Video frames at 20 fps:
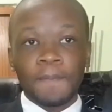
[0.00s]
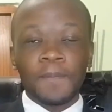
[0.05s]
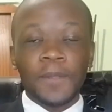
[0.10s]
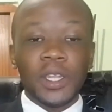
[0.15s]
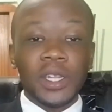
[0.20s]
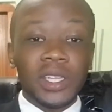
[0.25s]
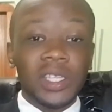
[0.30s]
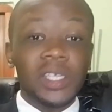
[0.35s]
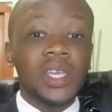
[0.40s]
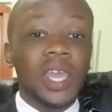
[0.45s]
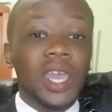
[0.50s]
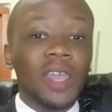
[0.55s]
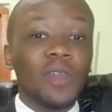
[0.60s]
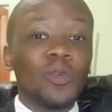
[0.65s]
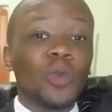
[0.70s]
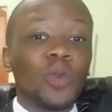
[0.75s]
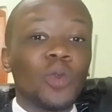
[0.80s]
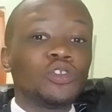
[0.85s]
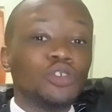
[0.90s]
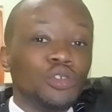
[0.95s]
The DA
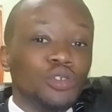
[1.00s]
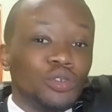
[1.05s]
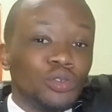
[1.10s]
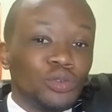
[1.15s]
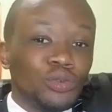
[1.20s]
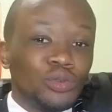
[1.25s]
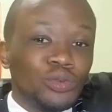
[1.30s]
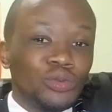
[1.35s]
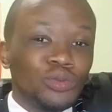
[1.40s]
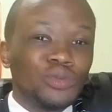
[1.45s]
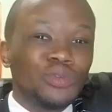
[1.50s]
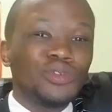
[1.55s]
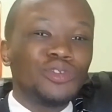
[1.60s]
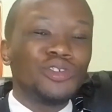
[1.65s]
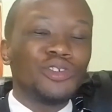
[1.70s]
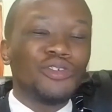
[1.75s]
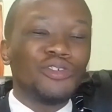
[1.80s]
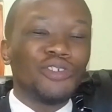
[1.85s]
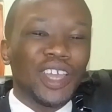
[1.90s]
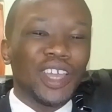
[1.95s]
wants you
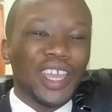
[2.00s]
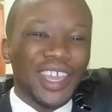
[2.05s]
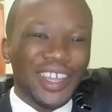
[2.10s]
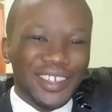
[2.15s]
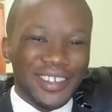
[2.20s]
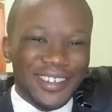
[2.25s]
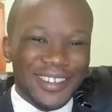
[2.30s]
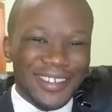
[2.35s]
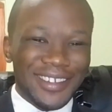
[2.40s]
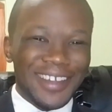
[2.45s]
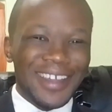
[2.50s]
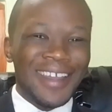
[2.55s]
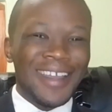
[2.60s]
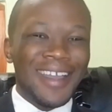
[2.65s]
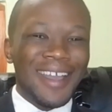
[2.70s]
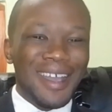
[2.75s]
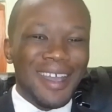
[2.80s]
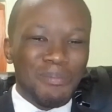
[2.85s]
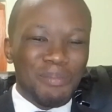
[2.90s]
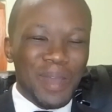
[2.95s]
to forget
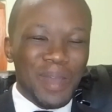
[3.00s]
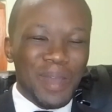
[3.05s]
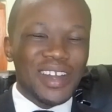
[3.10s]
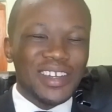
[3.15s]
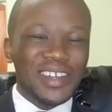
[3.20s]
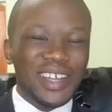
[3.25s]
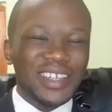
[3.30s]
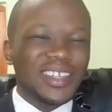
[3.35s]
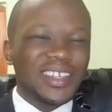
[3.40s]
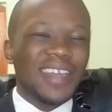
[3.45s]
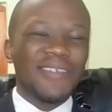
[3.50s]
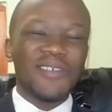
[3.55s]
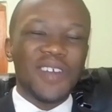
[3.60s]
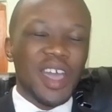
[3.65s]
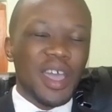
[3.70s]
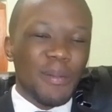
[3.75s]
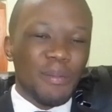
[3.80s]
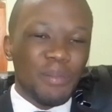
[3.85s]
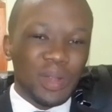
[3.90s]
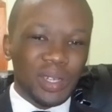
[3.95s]
apartheid ever
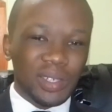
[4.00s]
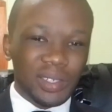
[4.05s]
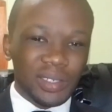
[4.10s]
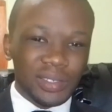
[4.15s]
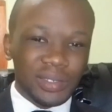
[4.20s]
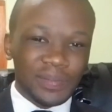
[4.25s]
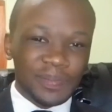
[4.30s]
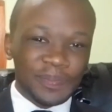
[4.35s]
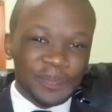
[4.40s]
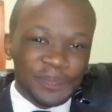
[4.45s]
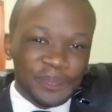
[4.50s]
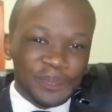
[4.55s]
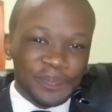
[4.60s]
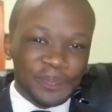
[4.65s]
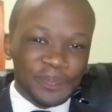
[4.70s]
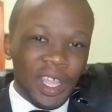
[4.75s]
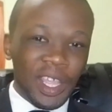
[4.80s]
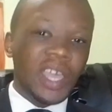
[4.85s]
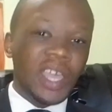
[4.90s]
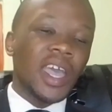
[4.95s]
happened
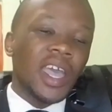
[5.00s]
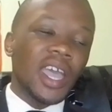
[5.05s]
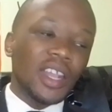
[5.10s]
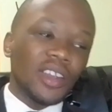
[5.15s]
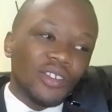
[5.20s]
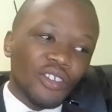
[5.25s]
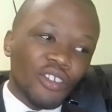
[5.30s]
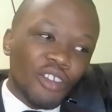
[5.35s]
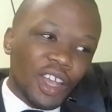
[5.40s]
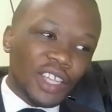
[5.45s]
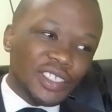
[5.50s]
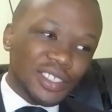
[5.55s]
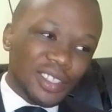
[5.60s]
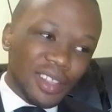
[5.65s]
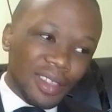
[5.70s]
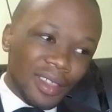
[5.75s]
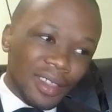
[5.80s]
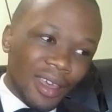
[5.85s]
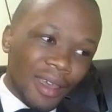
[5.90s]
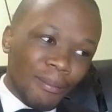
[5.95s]
and
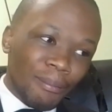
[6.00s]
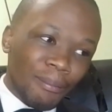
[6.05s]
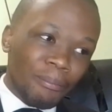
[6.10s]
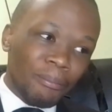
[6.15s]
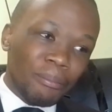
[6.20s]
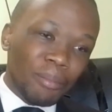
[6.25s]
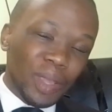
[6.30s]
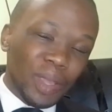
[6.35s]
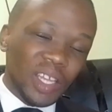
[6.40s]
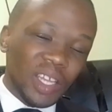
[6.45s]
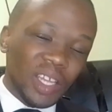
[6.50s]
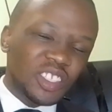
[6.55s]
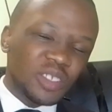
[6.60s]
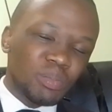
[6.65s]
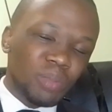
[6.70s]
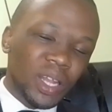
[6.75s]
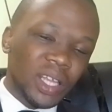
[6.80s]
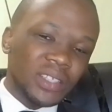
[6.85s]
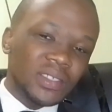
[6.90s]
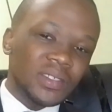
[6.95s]
trust them in its
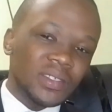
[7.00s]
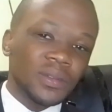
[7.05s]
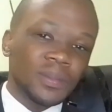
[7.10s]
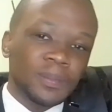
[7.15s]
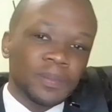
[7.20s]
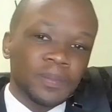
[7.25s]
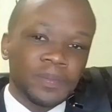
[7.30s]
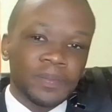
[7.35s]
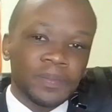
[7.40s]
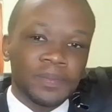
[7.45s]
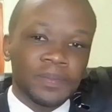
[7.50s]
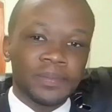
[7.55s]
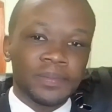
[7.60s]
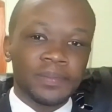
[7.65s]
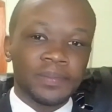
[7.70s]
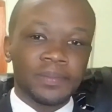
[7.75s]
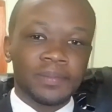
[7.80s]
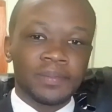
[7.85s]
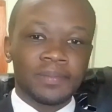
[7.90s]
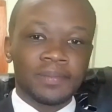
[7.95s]
place.
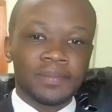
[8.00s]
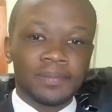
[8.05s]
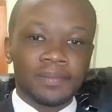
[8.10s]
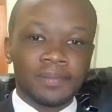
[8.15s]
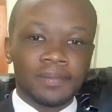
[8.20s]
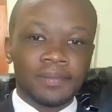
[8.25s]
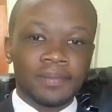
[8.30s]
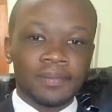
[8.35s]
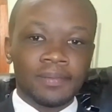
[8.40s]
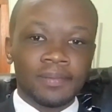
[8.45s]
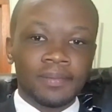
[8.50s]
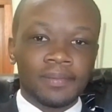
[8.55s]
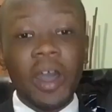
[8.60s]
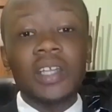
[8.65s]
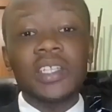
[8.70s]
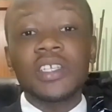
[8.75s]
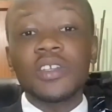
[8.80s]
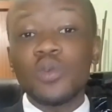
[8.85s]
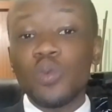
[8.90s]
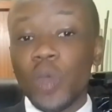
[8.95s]
The
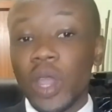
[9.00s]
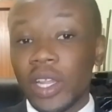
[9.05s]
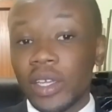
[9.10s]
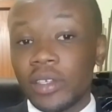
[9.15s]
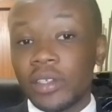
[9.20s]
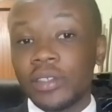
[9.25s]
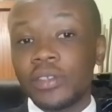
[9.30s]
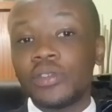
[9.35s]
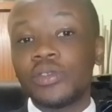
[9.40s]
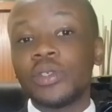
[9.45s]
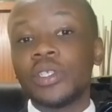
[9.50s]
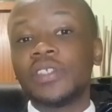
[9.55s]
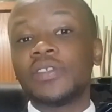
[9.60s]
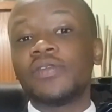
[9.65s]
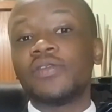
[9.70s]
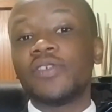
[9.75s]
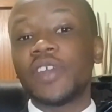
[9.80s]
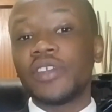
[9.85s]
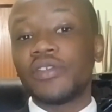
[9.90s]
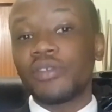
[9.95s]
party went to its
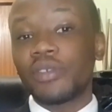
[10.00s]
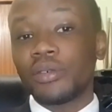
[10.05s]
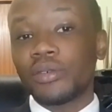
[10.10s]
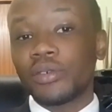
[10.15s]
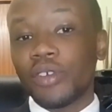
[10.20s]
federal